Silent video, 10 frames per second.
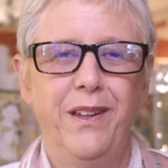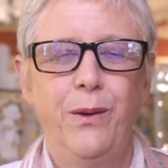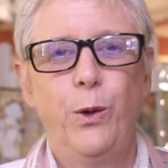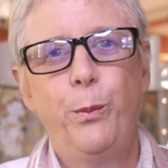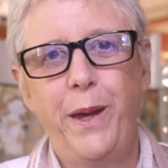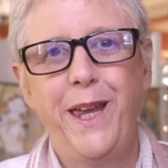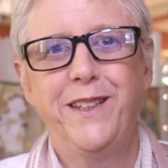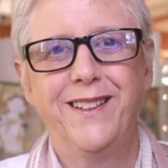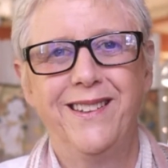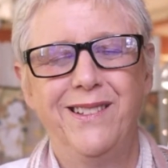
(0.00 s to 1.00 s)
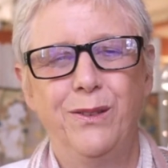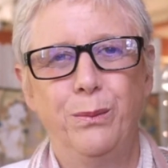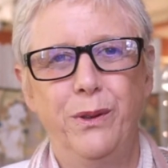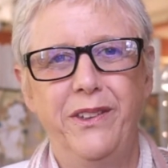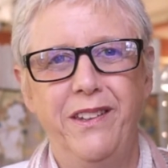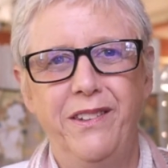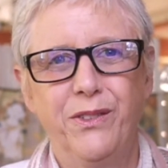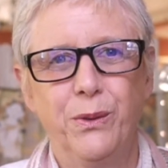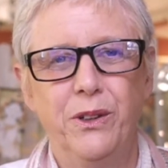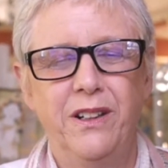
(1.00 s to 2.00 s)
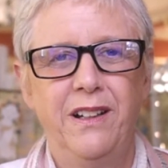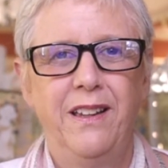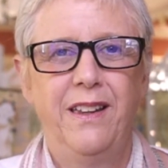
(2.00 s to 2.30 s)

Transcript: Not romantic lovableness or